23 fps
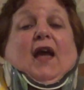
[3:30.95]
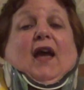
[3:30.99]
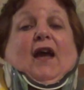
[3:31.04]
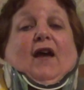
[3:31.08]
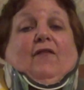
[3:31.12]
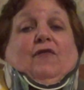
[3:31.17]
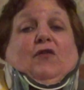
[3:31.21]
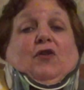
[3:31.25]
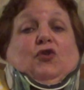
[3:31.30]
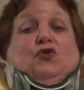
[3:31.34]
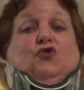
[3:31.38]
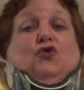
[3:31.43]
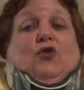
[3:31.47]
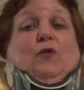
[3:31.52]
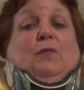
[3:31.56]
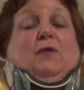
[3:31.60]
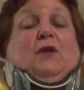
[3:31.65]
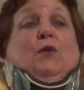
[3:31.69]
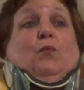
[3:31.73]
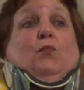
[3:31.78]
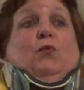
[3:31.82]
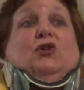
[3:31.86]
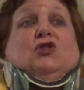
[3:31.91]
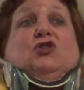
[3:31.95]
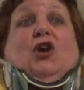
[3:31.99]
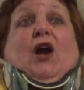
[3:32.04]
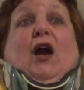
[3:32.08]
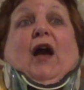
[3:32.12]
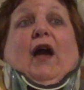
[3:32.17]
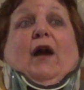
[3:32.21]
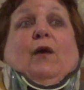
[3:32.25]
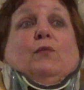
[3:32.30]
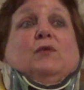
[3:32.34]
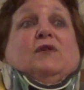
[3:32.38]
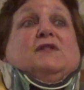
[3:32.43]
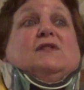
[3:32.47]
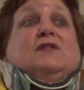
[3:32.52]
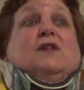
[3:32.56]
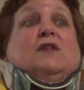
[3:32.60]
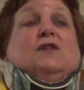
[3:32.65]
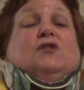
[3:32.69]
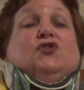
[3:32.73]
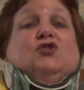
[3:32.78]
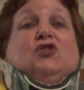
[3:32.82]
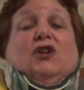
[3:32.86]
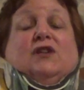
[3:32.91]
have contributed, which I
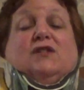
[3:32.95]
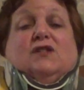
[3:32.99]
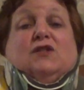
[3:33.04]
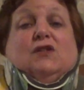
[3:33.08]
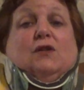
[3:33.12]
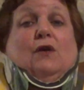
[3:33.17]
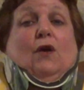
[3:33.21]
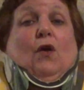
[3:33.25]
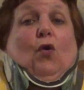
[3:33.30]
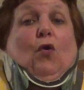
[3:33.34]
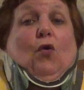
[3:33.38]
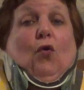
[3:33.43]
was just